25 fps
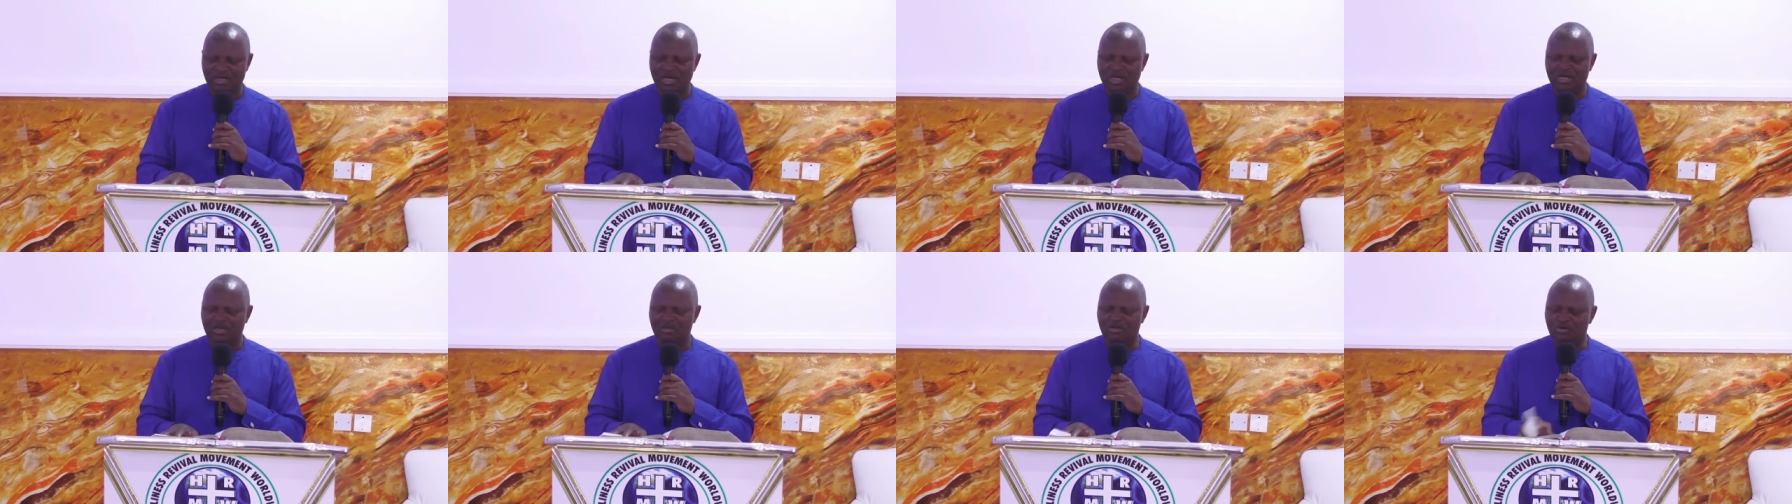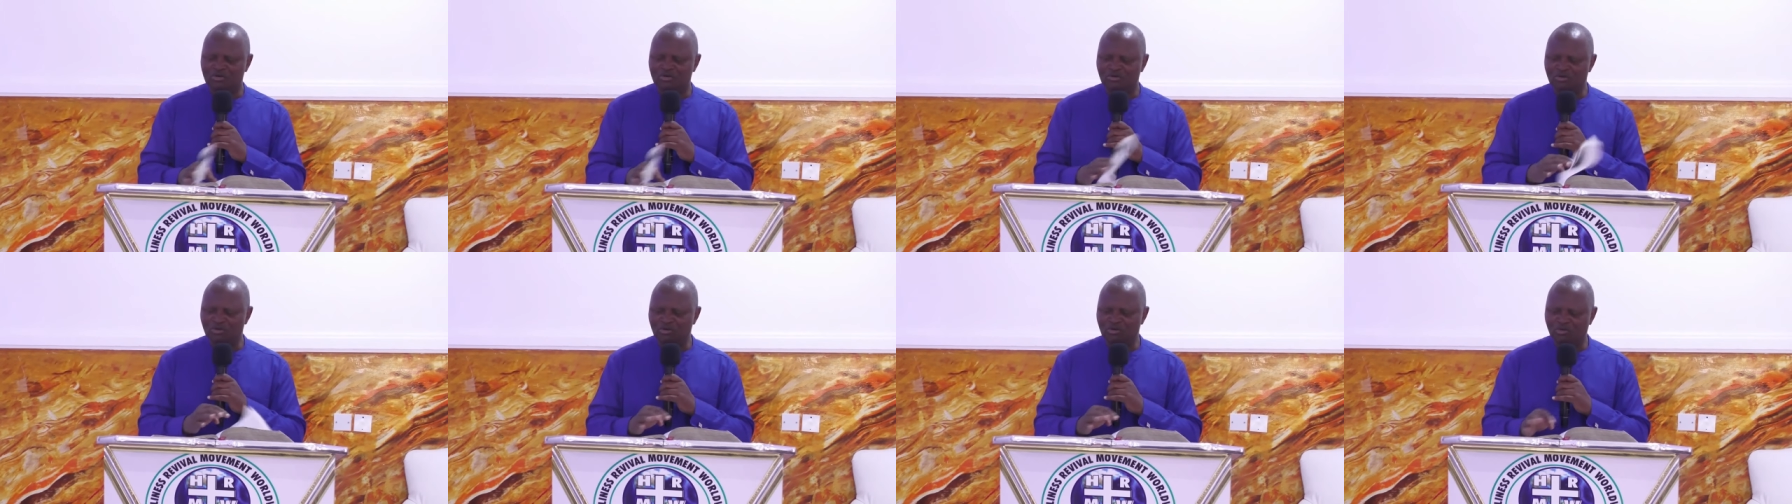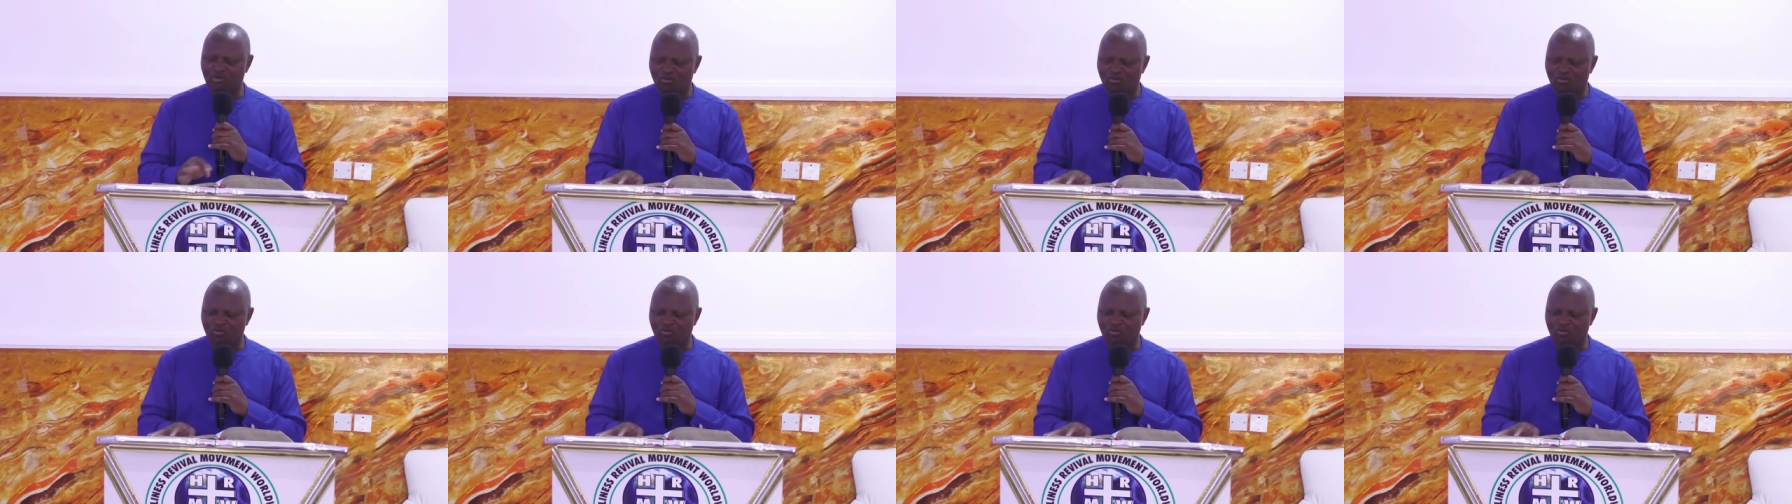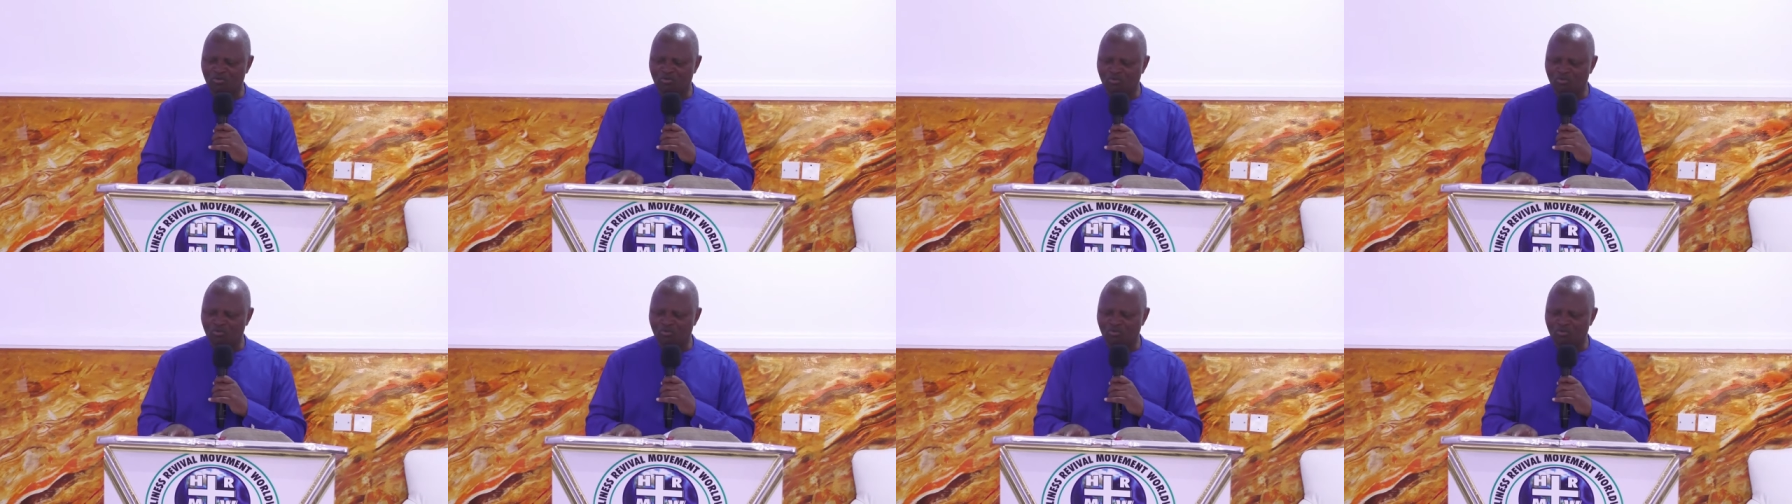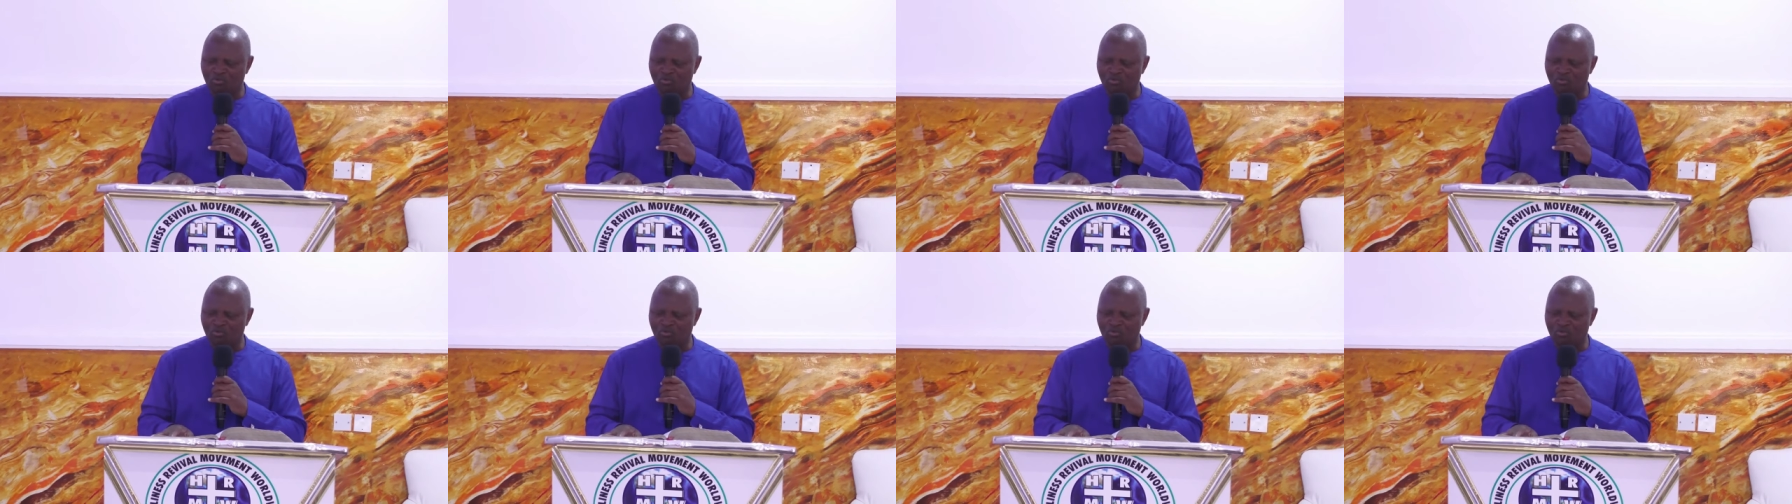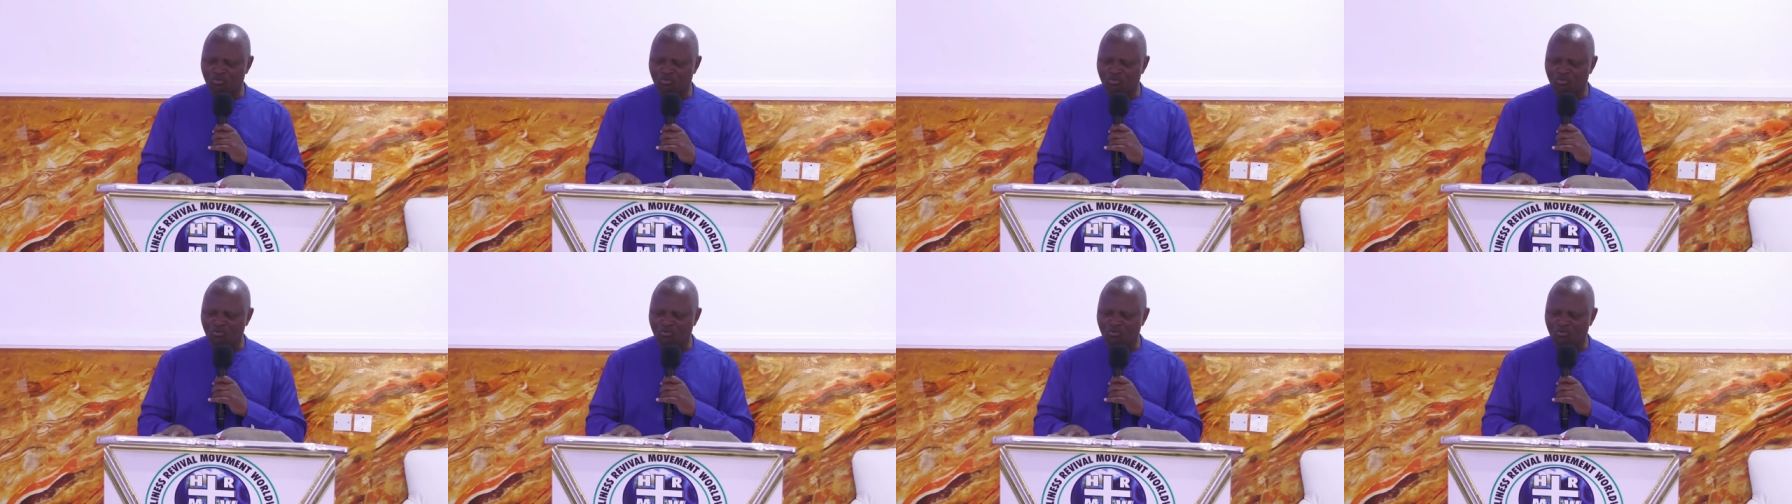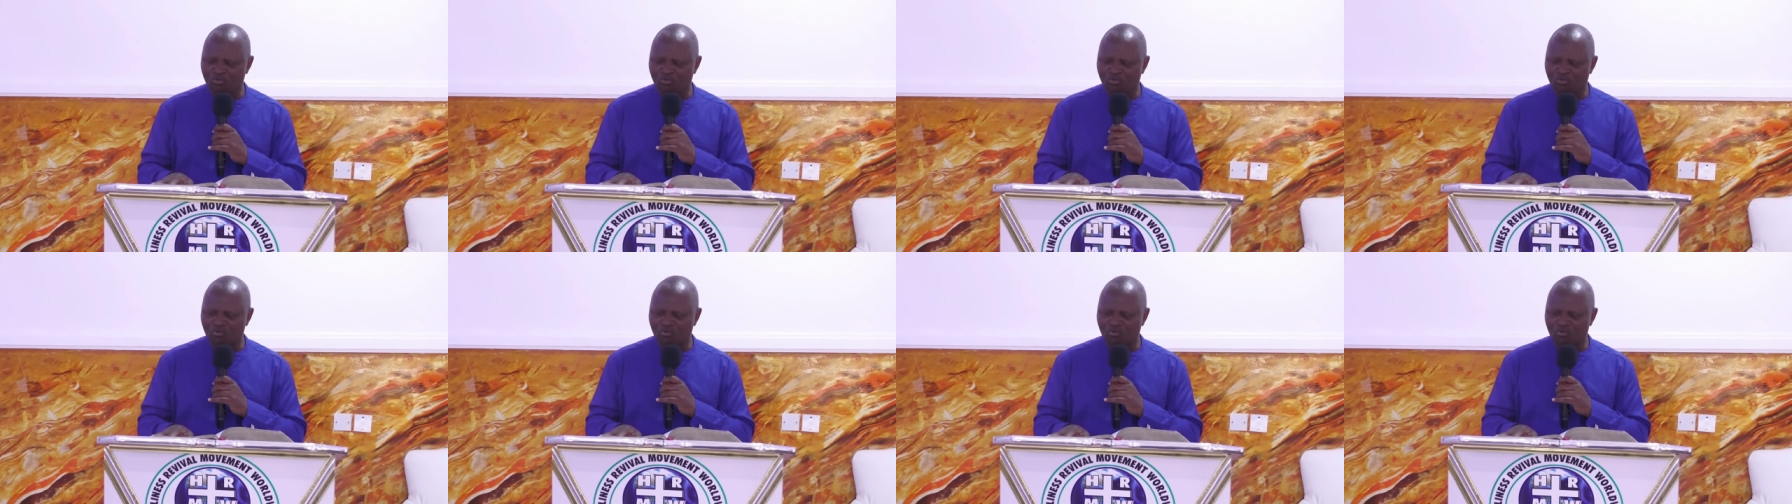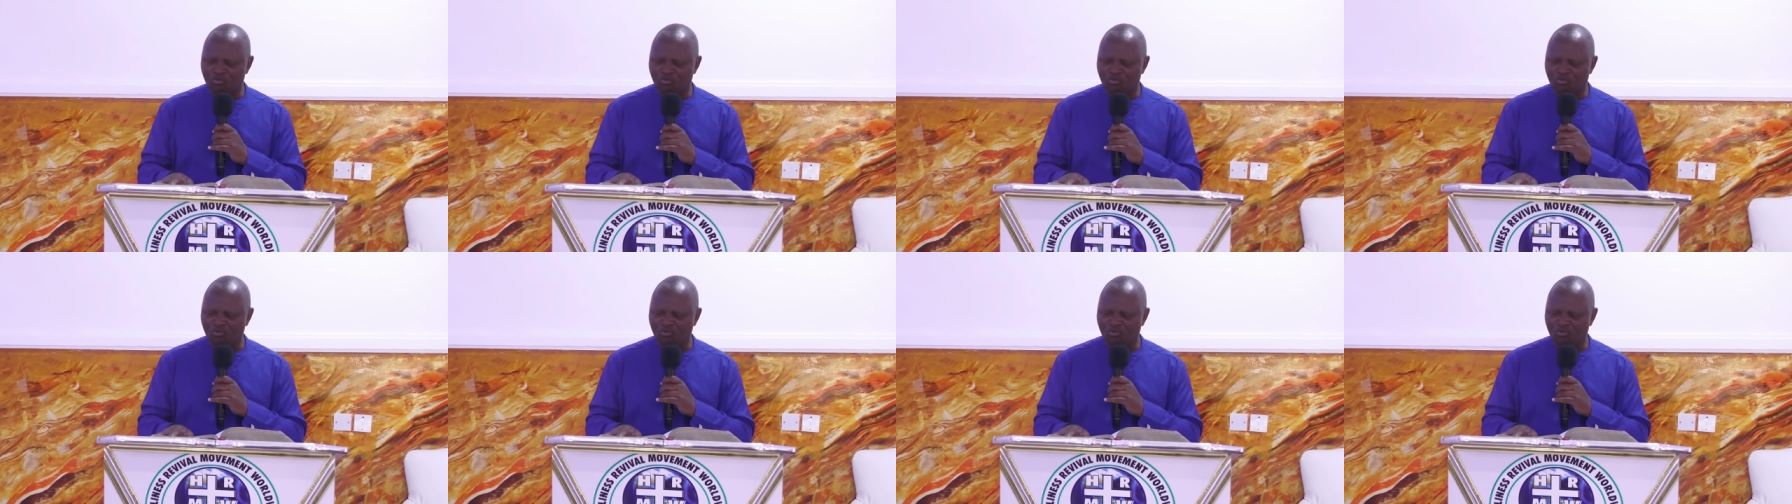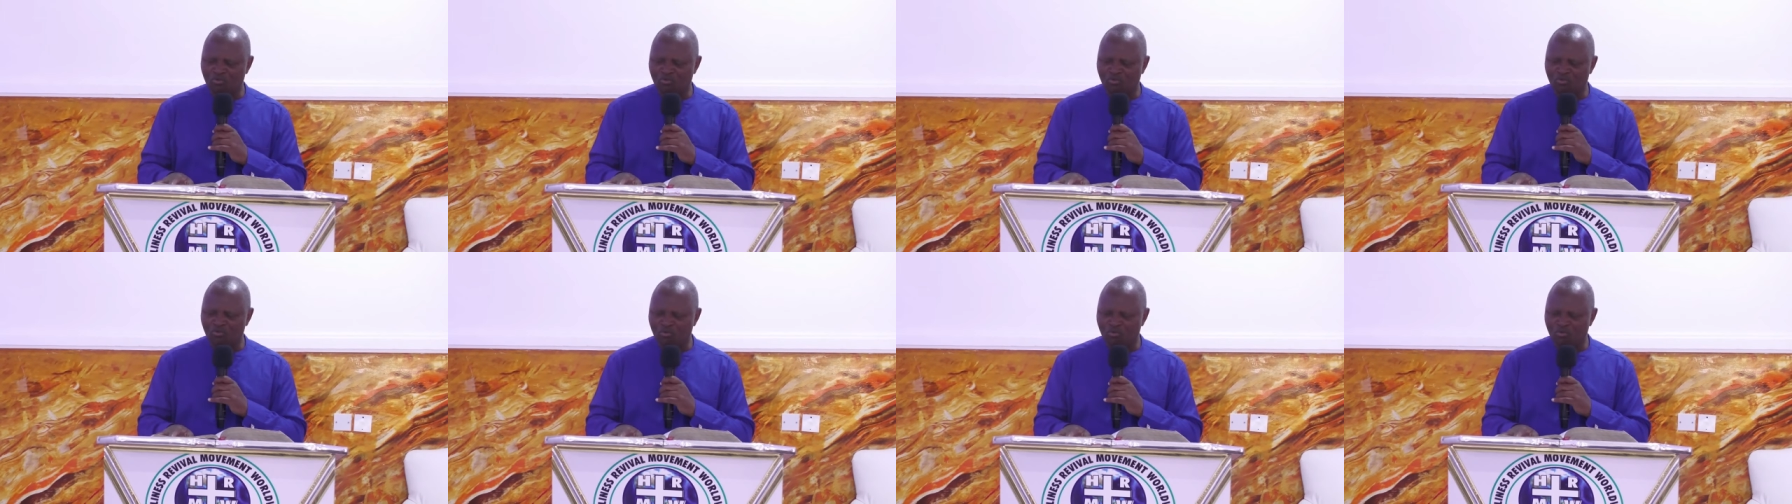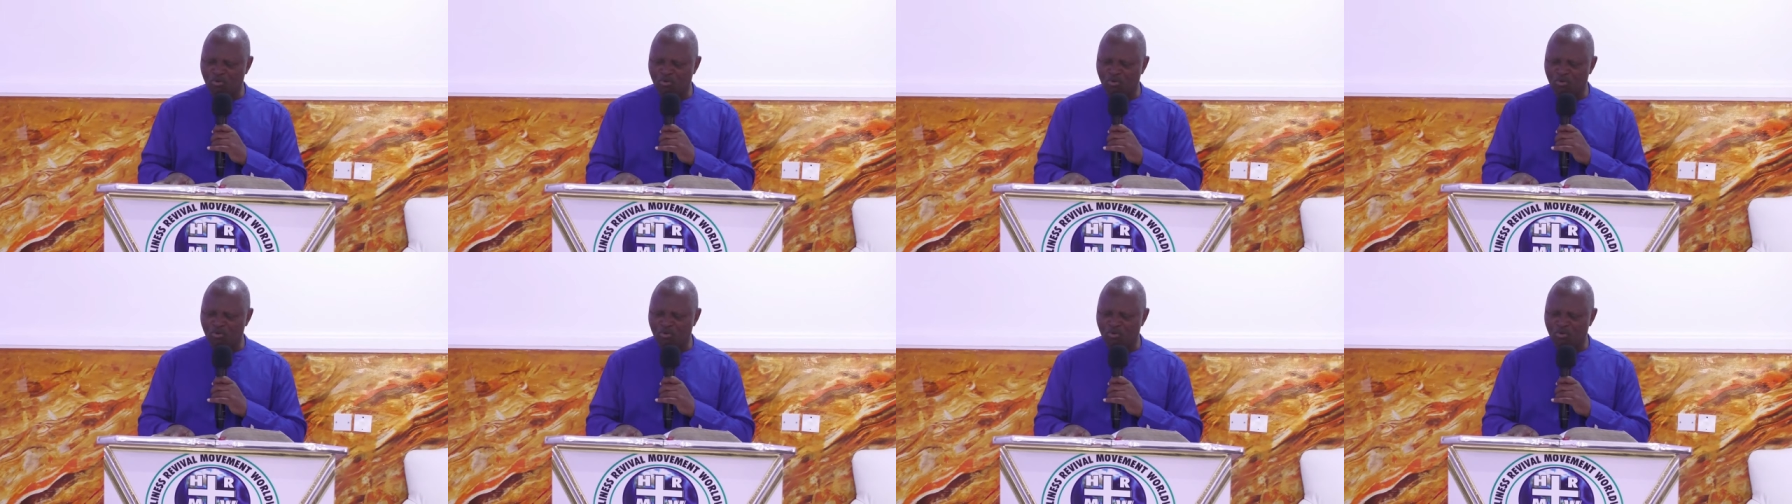Did you look well uh,